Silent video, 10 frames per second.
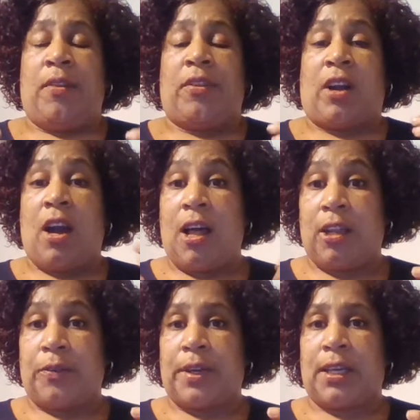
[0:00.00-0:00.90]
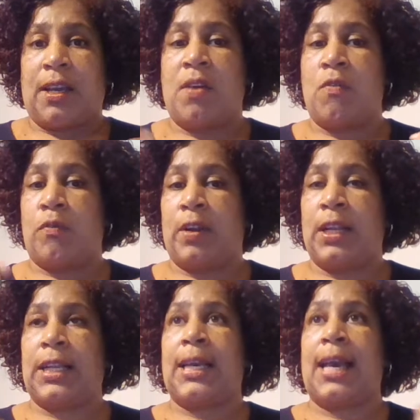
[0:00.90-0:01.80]
the coloring
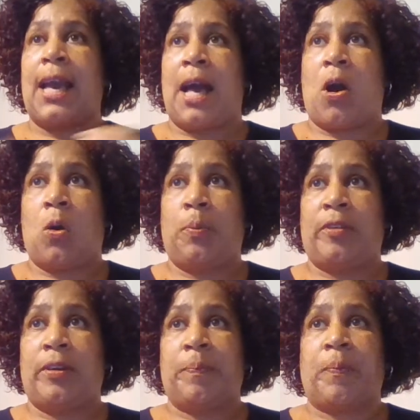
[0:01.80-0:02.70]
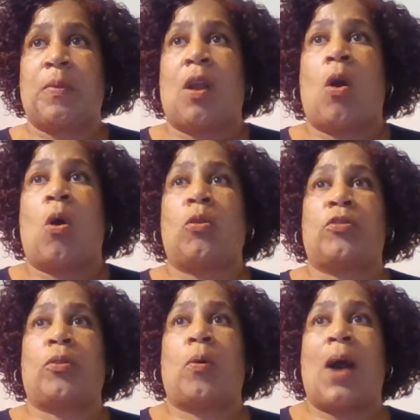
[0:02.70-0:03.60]
really helped.
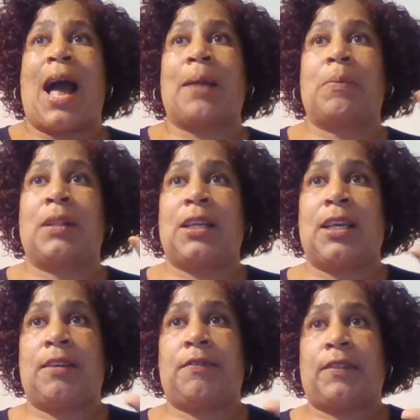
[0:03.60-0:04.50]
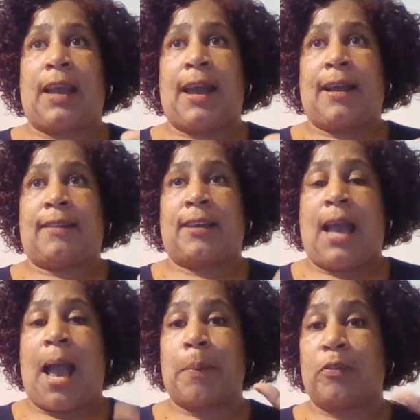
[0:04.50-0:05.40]
Also, I believe that
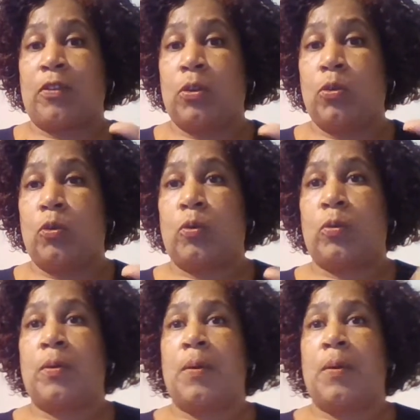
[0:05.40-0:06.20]
Absolute